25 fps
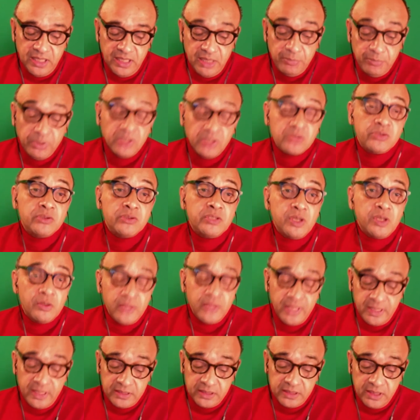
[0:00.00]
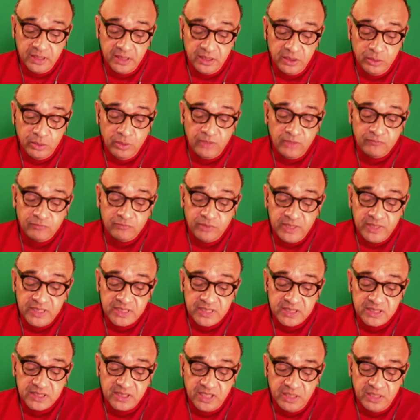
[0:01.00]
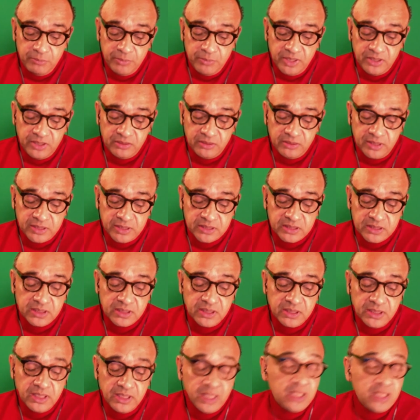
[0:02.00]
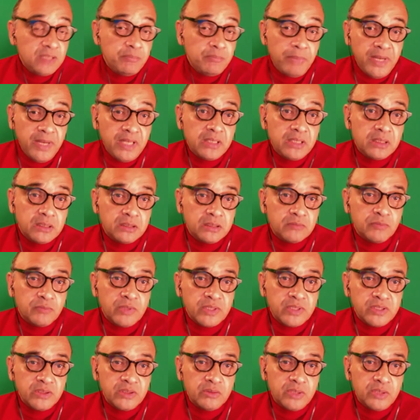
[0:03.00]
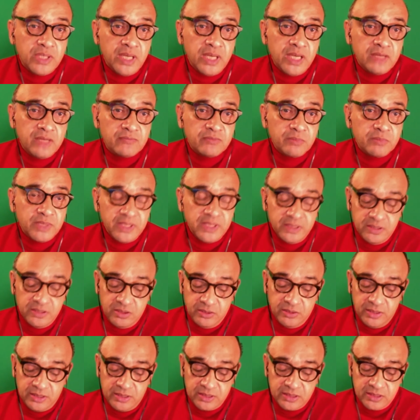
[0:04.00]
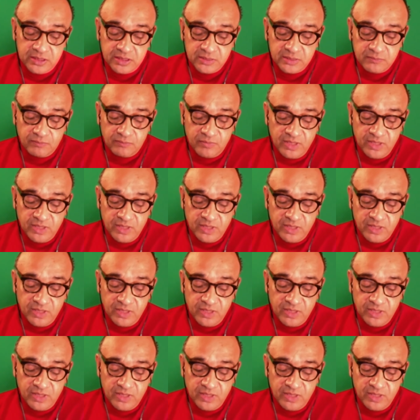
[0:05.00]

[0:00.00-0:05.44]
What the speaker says: And because you know that, you have reason to keep my trust, independent of whether you care for my interests.